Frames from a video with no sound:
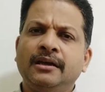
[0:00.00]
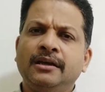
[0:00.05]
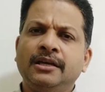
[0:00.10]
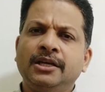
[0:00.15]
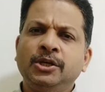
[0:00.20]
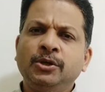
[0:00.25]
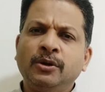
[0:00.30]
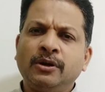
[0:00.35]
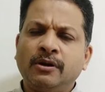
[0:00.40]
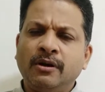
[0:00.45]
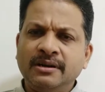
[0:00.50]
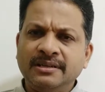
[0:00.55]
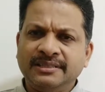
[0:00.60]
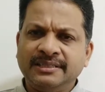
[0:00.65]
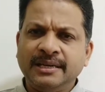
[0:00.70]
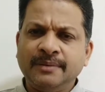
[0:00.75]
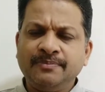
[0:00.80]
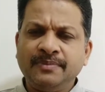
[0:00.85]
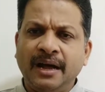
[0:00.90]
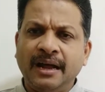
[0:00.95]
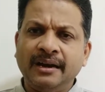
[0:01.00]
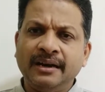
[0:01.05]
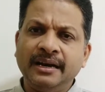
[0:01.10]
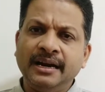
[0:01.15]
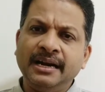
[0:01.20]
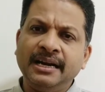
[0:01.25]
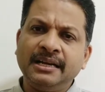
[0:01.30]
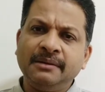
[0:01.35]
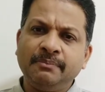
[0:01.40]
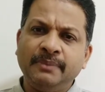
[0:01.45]
Your concept and
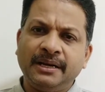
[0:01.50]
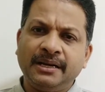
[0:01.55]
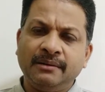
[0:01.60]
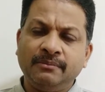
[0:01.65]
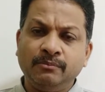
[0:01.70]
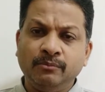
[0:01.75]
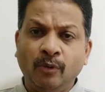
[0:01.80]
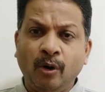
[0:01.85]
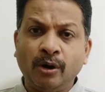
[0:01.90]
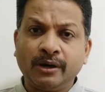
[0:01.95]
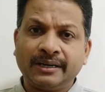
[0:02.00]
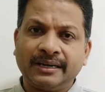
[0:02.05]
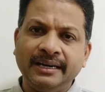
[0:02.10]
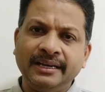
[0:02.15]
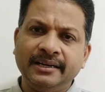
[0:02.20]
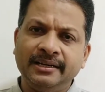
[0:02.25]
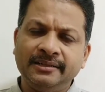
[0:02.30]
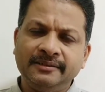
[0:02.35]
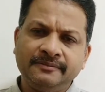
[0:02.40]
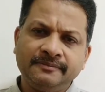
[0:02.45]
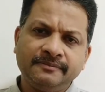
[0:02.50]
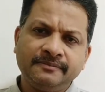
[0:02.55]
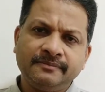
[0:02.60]
learning become more clear